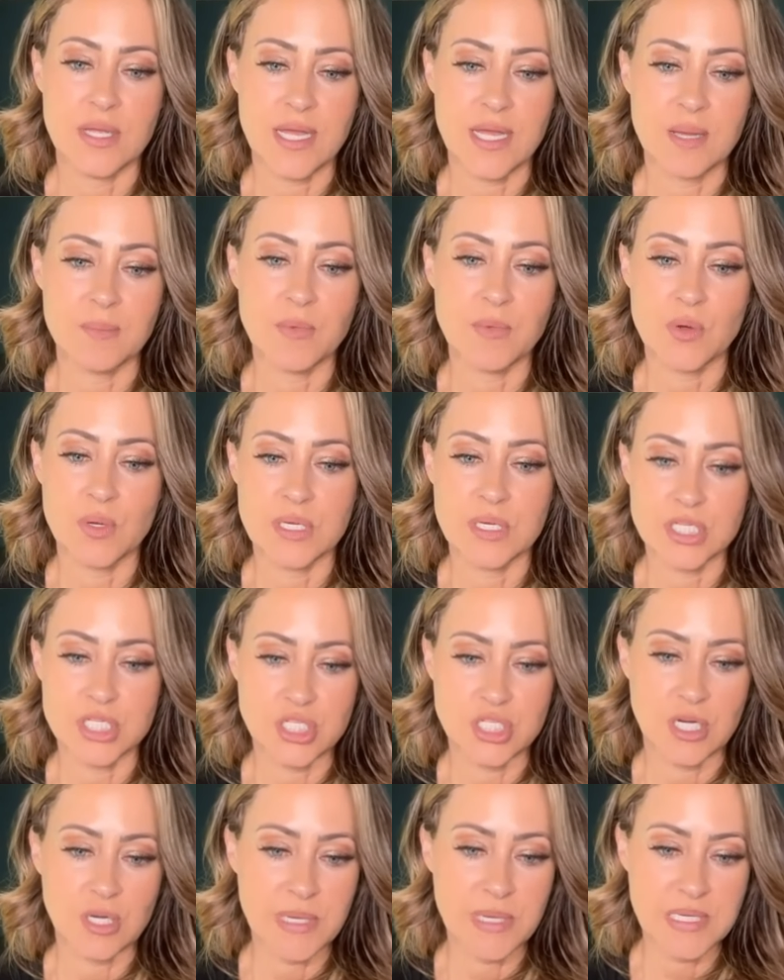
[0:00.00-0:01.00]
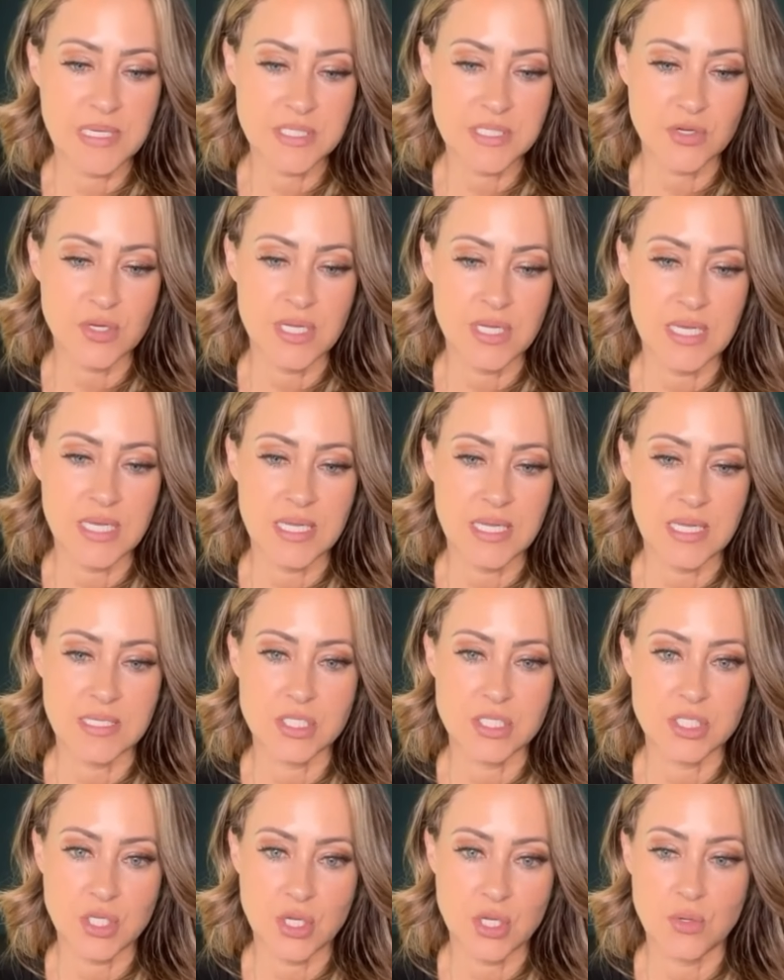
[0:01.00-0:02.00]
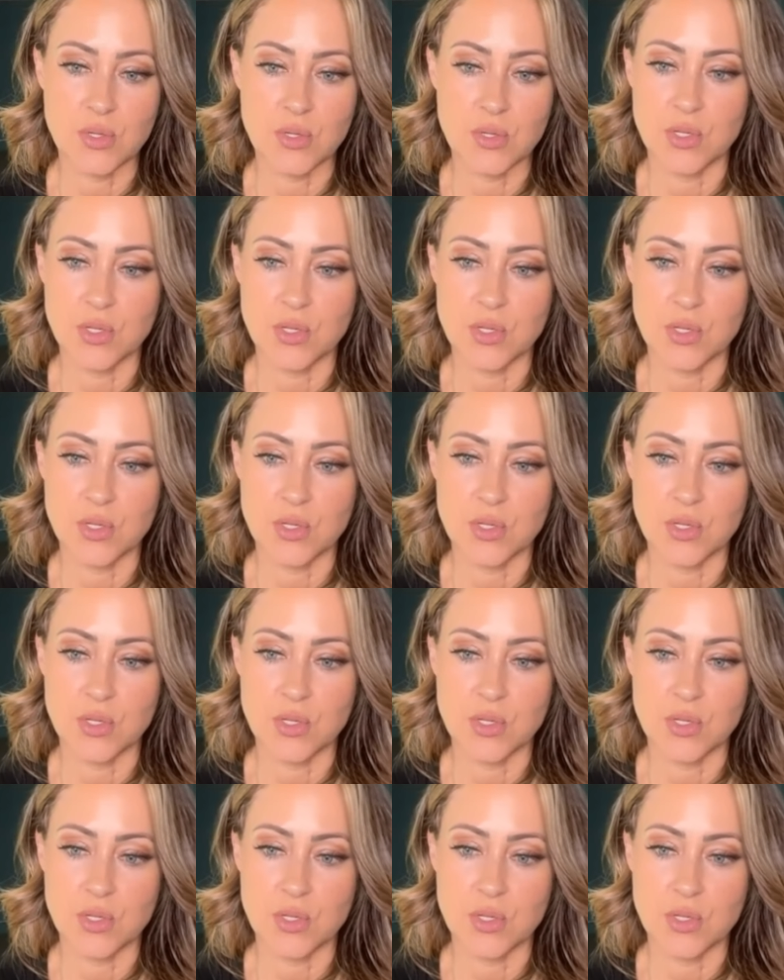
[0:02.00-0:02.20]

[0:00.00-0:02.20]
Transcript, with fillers: And I'm going to share my screen and show